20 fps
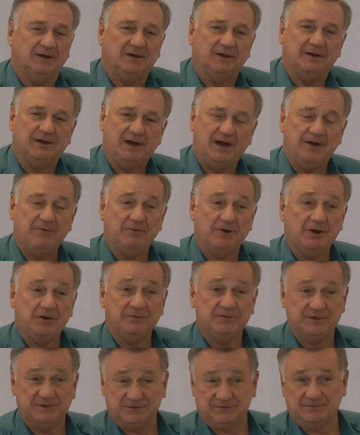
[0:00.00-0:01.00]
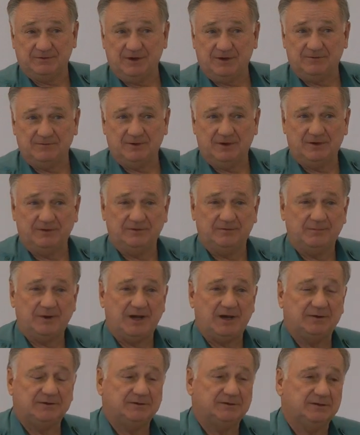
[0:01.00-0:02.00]
I rode this railroad
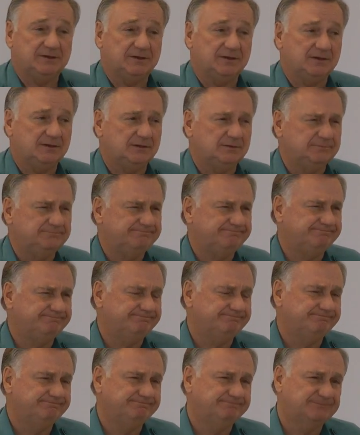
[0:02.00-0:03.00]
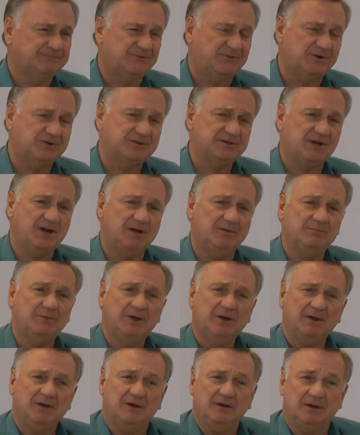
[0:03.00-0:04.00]
about, first time,
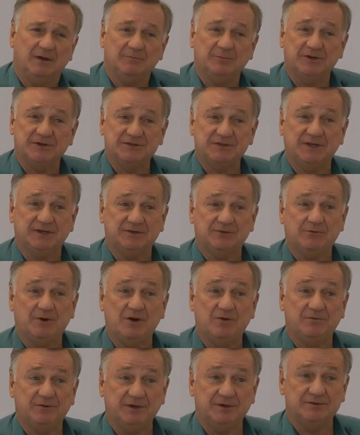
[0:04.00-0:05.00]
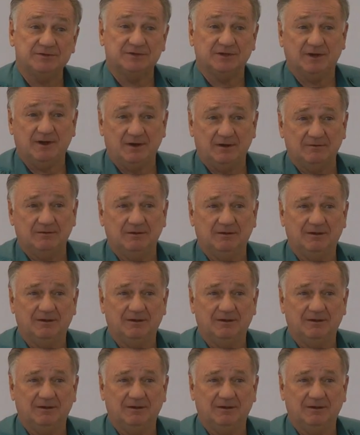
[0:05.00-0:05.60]
I'm going to say 12 years ago.